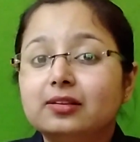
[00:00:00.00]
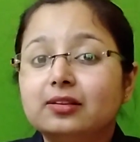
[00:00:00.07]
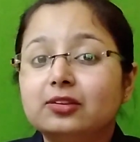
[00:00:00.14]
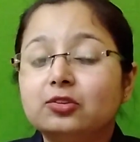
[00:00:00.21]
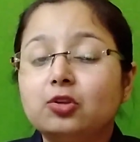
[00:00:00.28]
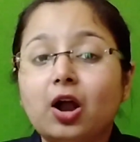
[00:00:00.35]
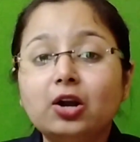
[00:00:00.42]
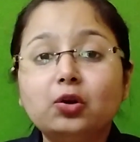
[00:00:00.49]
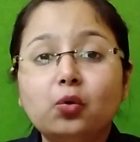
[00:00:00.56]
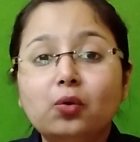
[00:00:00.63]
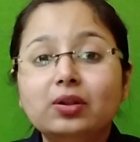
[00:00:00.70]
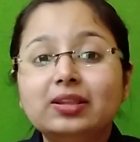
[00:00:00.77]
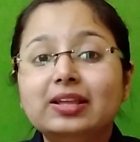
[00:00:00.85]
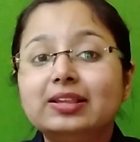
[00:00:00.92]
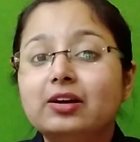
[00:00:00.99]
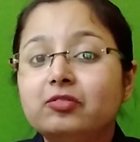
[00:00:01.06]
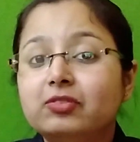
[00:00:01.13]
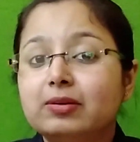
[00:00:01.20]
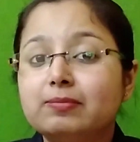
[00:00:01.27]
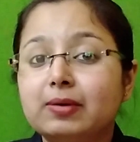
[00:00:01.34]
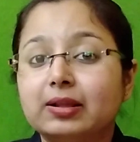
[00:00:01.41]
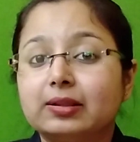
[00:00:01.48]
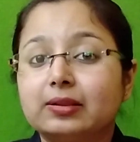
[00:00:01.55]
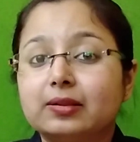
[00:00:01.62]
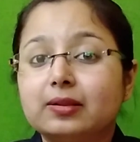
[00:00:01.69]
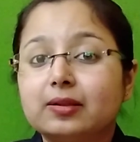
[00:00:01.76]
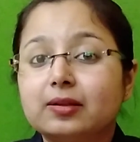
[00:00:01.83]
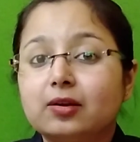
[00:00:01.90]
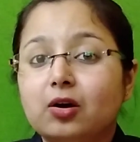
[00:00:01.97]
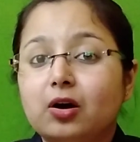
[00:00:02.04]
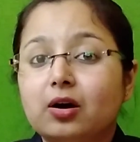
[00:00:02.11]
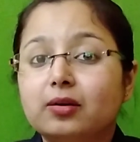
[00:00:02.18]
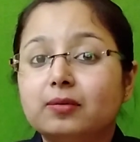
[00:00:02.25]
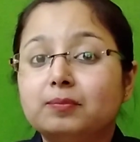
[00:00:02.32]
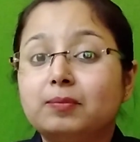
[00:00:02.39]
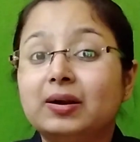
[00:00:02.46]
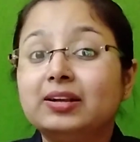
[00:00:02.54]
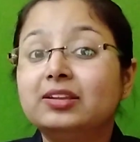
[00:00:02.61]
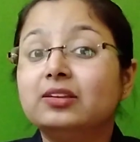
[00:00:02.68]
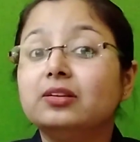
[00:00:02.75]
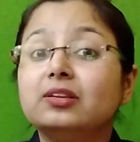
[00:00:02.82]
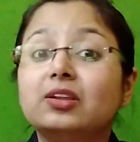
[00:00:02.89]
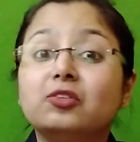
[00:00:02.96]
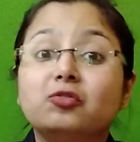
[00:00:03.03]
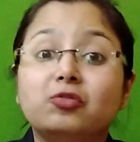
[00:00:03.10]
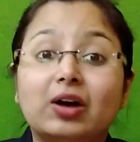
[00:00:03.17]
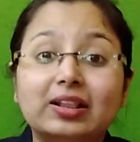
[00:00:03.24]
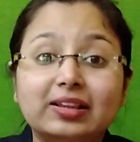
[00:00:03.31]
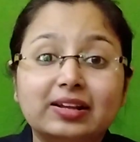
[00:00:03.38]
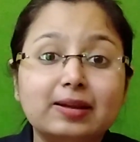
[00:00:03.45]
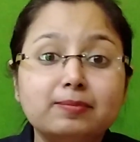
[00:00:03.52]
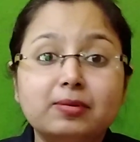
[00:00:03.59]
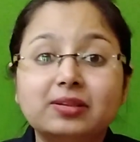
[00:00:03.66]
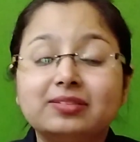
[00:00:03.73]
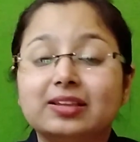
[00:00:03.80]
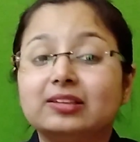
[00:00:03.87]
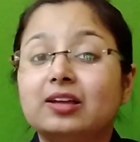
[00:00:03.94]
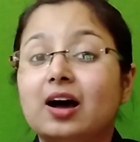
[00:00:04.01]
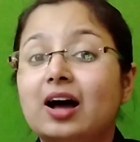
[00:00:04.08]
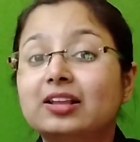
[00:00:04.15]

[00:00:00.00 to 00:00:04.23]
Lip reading: not only the women, but the